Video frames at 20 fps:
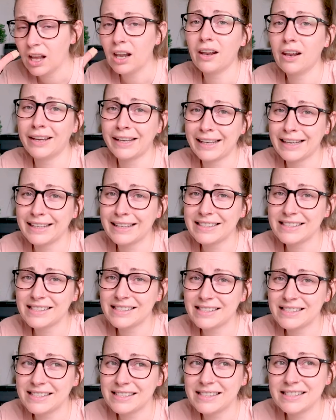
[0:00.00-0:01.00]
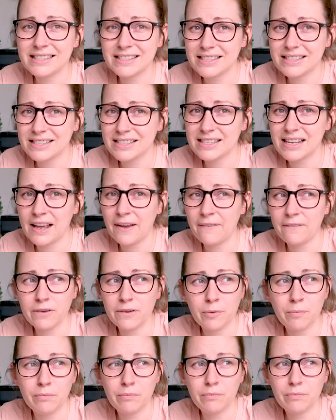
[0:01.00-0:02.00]
like
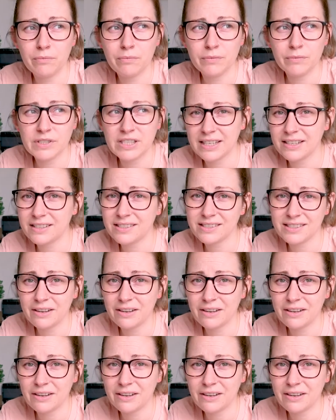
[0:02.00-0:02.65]
six